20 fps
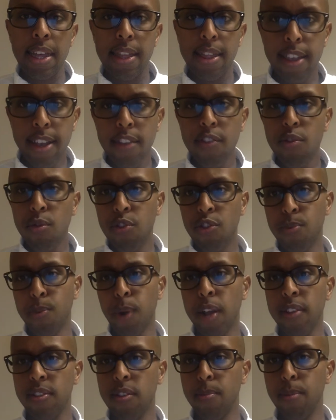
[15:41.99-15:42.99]
These
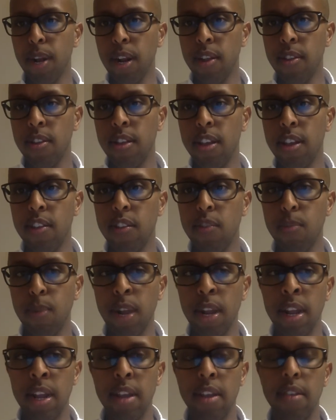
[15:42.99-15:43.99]
responsibilities
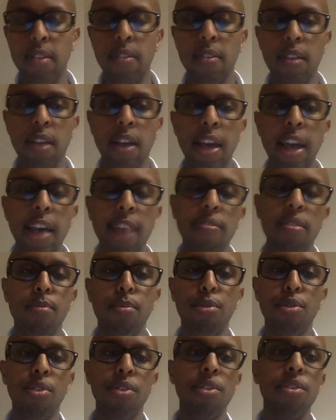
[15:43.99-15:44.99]
place a heavy
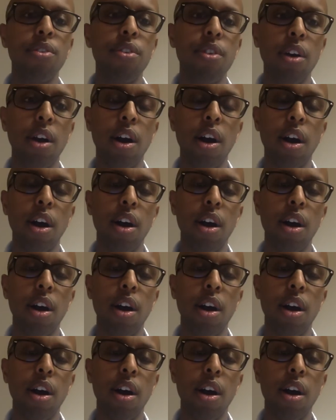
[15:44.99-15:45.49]
burden